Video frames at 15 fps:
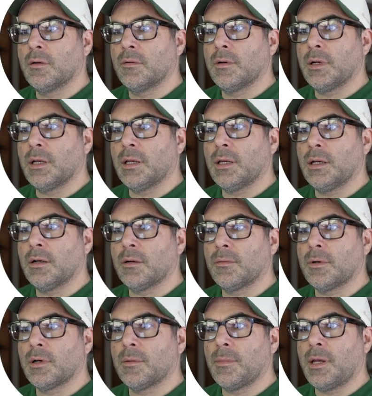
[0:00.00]
Right here,
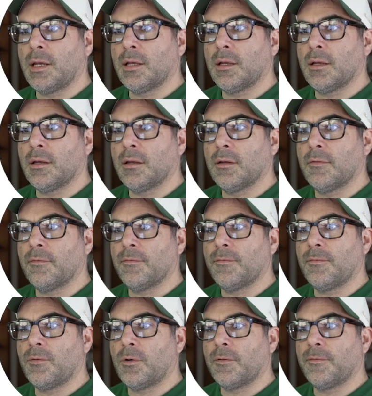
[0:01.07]
we're gonna make it
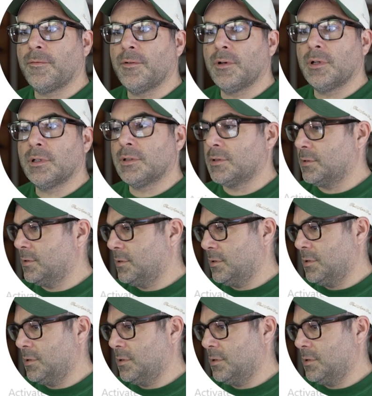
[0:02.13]
4 foot,